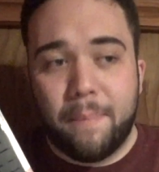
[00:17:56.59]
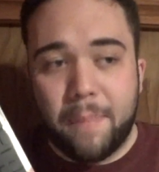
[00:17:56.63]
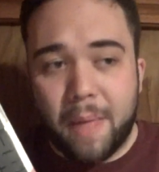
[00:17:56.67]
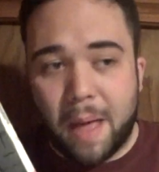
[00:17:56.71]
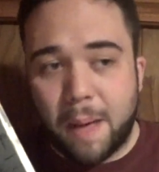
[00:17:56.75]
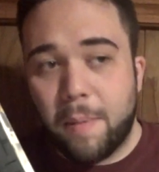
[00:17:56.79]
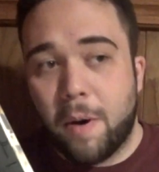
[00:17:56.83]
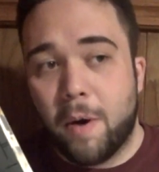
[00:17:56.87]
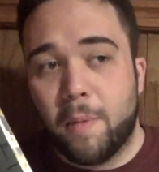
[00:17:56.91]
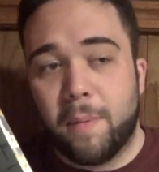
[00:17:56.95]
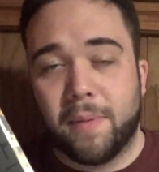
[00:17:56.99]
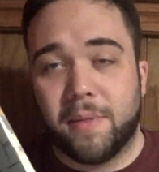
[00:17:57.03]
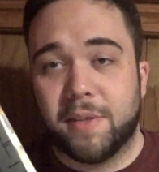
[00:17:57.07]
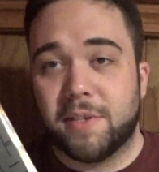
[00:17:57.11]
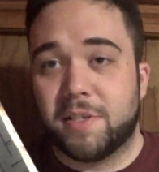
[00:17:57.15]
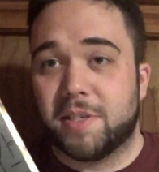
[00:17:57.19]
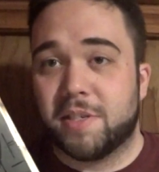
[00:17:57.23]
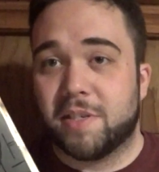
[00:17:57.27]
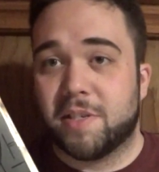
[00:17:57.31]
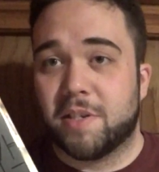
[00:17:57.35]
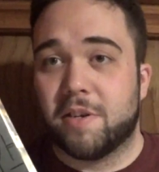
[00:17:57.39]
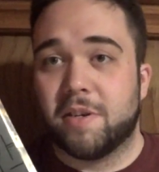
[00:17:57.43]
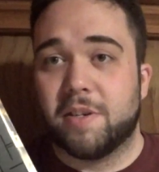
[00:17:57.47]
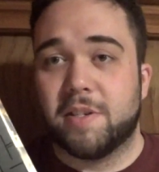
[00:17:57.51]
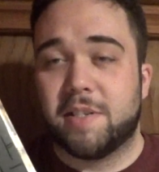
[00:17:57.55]
I'm hoping this
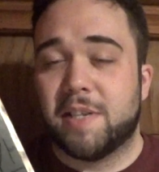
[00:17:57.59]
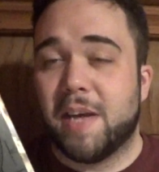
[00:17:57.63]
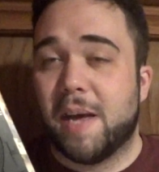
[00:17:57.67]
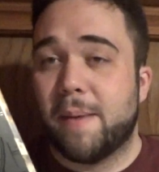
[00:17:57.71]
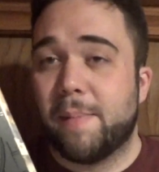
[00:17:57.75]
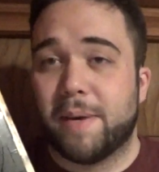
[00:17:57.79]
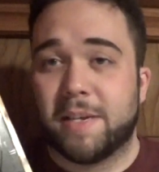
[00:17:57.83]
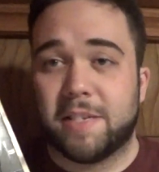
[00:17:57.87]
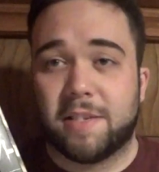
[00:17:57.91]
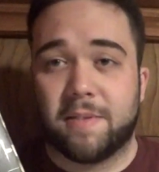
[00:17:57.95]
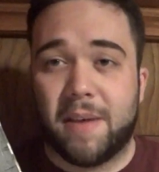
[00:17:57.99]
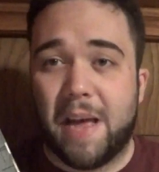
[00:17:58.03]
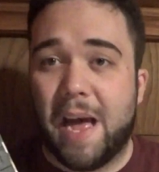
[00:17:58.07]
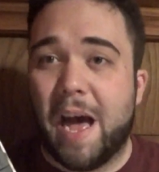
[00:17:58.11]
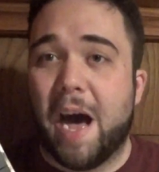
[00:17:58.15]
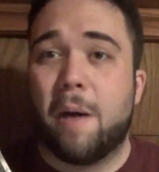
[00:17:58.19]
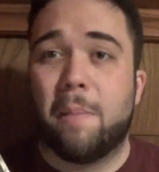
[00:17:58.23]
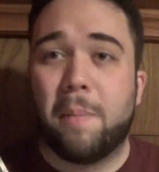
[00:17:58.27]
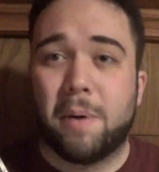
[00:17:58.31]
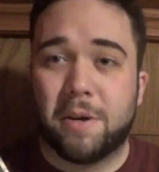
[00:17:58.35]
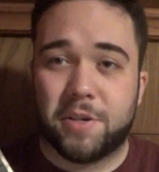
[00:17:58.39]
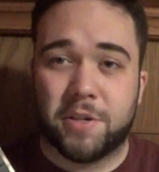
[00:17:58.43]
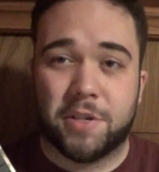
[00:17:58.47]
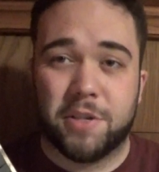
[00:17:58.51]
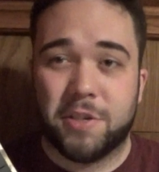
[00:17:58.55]
is a good sign because of how
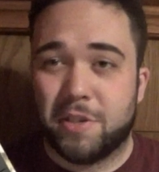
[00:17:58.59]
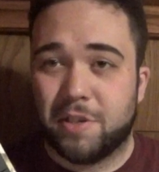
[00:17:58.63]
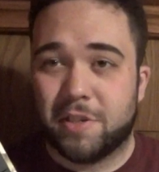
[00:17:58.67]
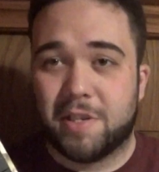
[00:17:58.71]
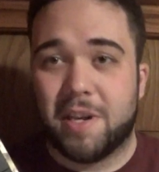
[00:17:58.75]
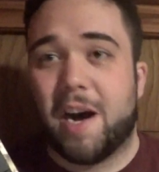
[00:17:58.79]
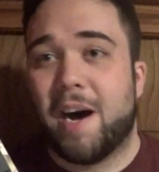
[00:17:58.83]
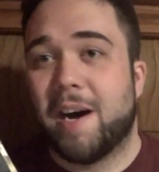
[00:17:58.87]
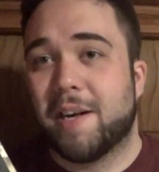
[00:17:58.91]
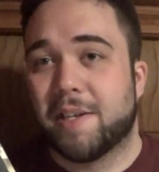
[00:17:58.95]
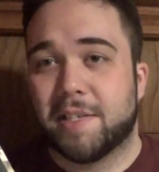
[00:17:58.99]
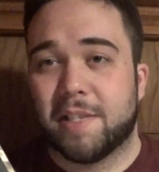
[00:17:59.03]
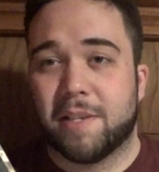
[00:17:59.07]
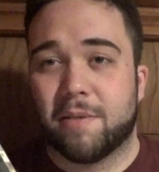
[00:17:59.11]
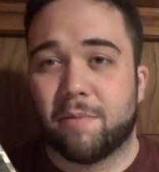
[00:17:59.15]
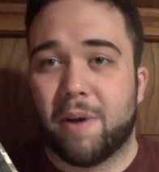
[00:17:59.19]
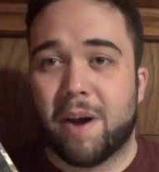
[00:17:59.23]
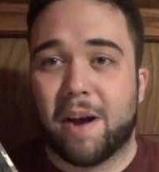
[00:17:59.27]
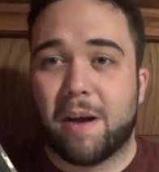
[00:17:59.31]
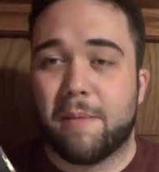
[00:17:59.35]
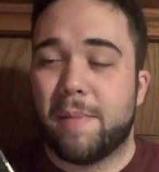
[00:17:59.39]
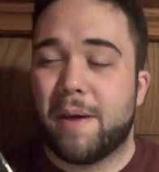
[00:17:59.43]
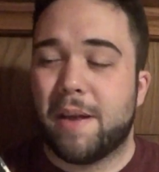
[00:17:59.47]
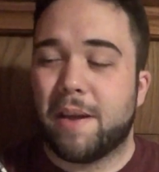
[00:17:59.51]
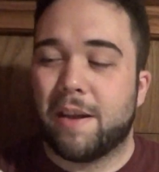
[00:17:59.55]
much this is constantly
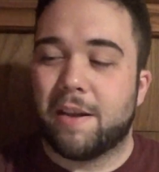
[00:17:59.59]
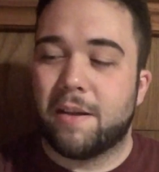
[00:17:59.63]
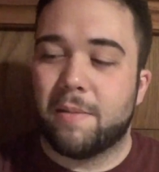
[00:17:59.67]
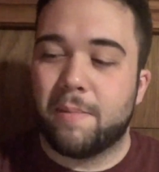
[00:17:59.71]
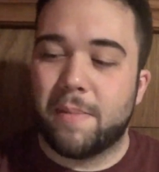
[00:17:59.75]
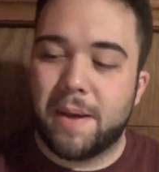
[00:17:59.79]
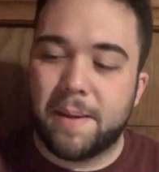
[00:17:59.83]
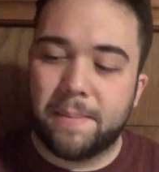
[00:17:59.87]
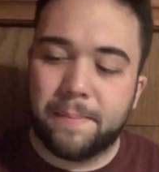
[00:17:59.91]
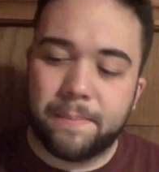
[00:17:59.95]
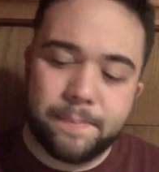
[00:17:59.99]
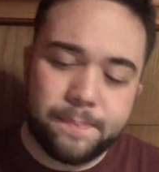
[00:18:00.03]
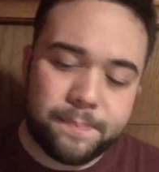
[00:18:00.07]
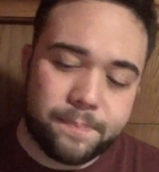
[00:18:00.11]
recommended to me.